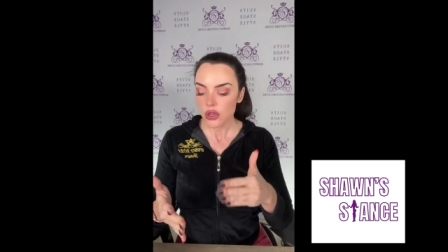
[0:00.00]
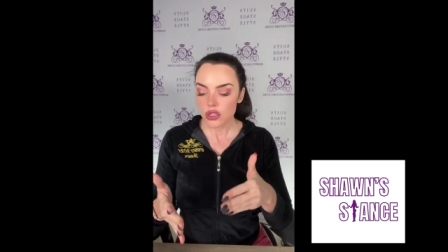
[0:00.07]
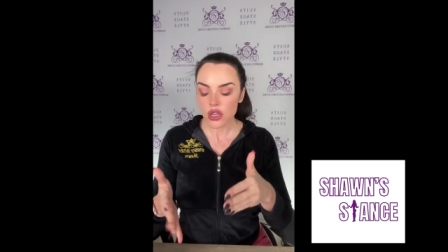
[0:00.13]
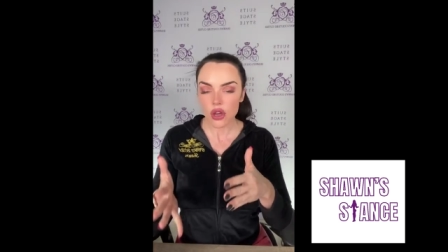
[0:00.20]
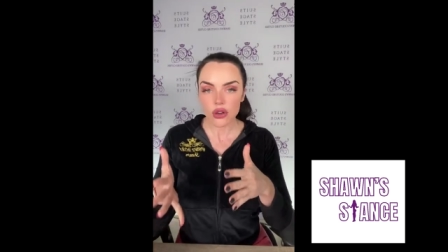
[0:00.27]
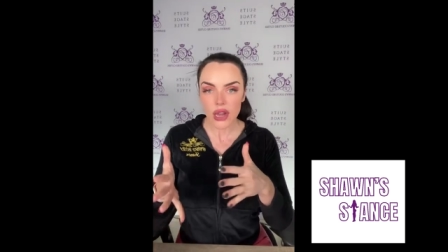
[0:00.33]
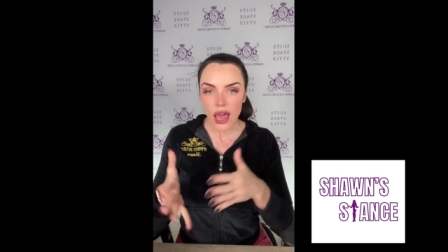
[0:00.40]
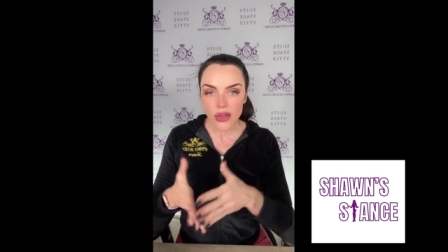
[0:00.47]

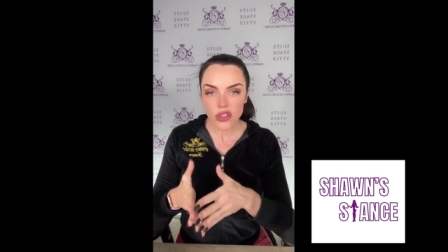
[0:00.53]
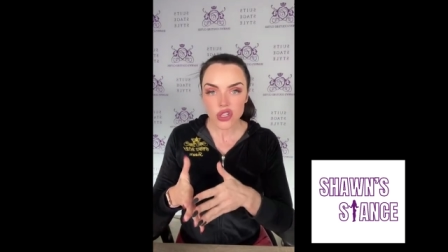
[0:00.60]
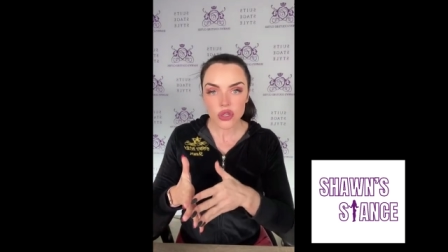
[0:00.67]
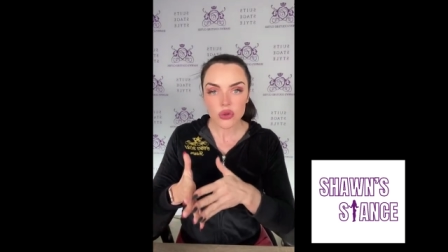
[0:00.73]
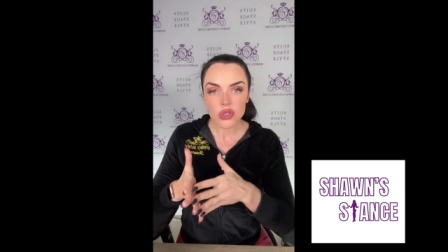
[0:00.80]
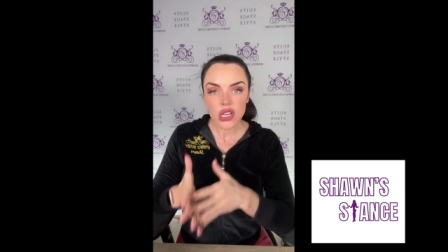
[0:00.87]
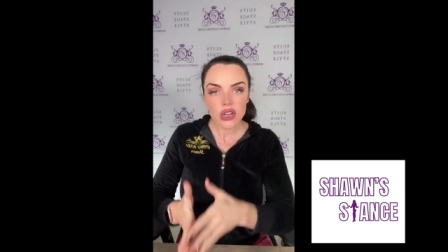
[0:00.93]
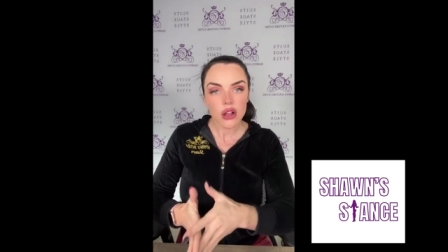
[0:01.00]
So now
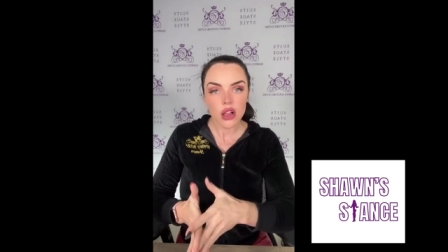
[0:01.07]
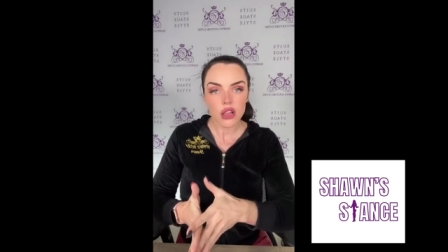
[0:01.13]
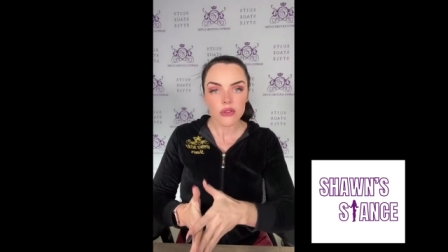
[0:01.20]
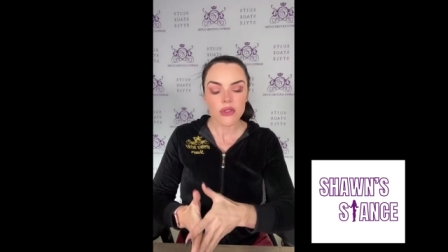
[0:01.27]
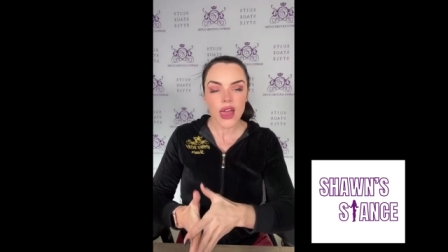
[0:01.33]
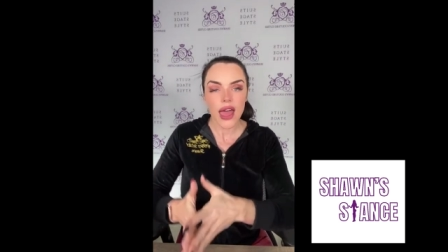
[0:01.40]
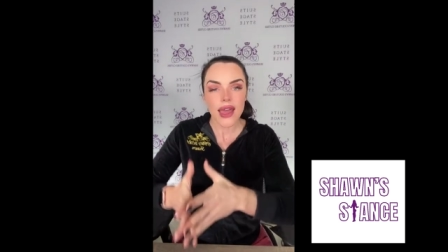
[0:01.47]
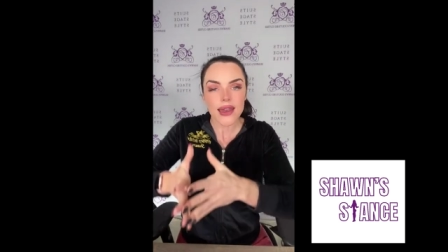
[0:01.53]
that you did all
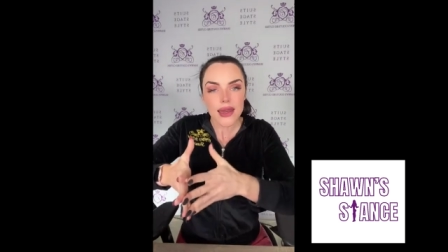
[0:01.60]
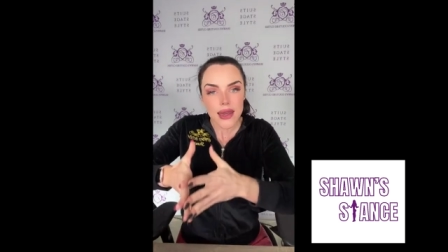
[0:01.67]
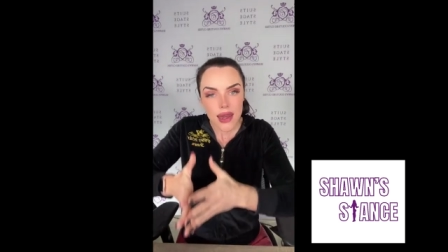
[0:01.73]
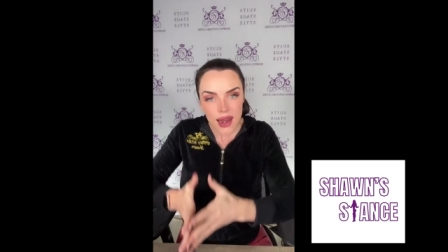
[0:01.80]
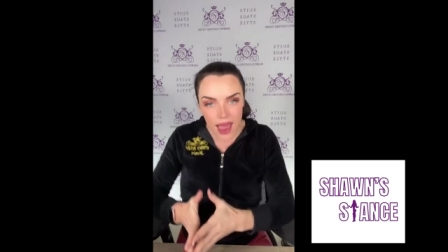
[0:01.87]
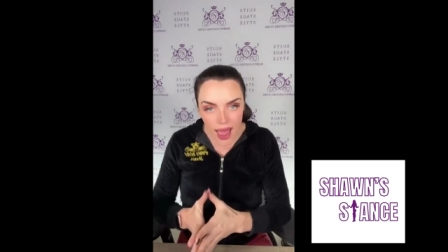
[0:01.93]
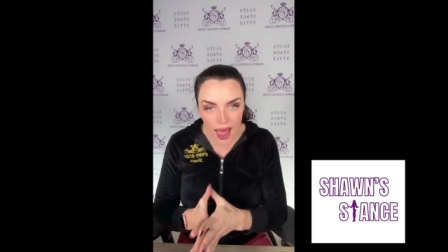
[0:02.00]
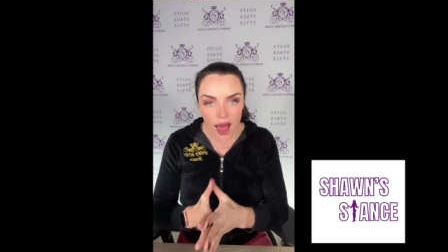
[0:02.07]
of that,
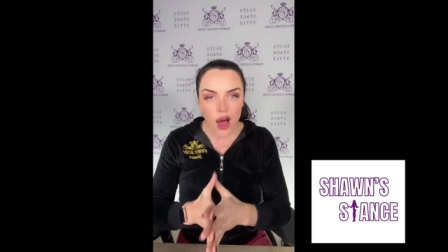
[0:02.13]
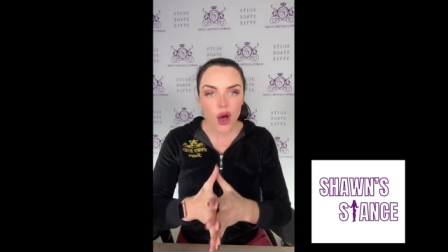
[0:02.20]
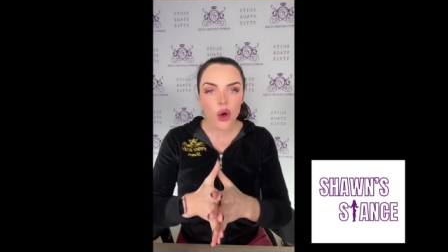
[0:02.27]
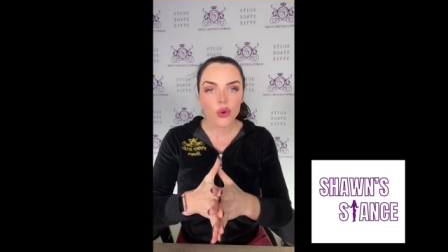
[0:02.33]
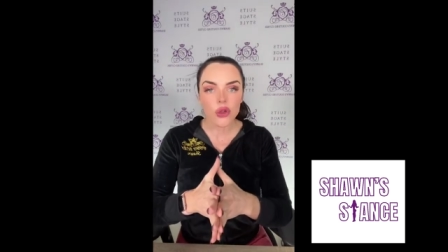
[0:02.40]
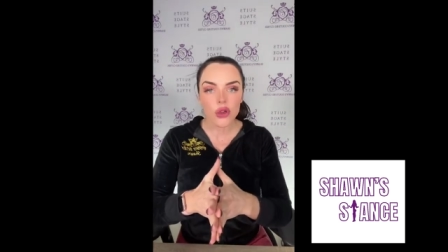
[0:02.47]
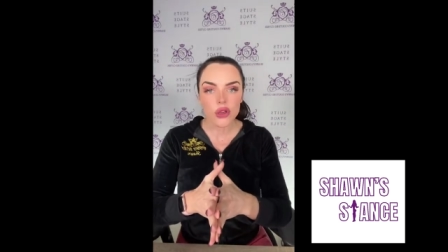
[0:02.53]
now